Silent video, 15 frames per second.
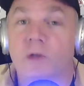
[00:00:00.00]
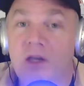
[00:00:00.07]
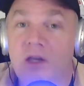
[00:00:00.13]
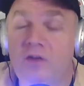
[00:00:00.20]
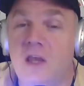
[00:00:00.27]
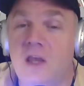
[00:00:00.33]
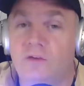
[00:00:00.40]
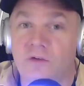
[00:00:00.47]
he
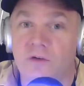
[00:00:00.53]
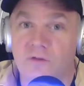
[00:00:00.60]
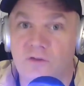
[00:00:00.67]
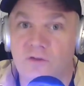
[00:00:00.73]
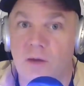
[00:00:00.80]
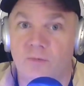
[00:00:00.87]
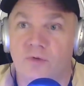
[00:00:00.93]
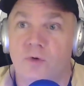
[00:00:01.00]
takes it a
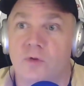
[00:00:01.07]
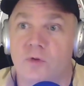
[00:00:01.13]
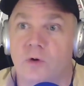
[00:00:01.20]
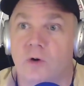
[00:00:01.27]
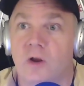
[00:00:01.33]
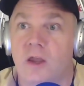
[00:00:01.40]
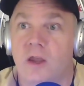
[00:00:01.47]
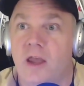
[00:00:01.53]
step
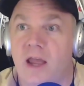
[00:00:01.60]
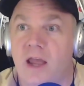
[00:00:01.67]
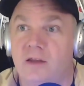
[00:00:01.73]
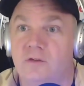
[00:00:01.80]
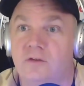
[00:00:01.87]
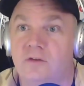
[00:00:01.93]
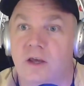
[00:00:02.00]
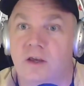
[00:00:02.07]
further
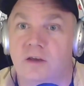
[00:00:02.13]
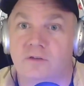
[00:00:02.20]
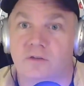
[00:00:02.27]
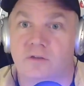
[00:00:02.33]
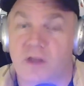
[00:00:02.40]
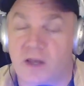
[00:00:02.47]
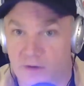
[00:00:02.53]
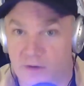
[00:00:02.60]
and
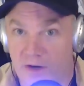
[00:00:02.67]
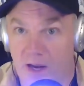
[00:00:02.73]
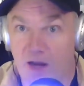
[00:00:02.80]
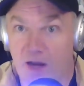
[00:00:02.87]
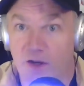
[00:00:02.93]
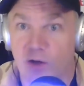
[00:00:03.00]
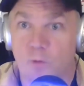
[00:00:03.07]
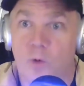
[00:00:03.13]
says that
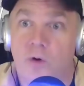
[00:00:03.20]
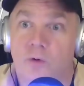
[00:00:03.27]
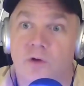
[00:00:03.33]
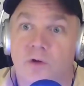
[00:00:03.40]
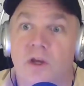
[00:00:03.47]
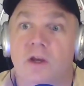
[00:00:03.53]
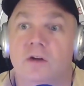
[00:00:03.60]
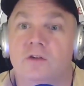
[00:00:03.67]
and i quote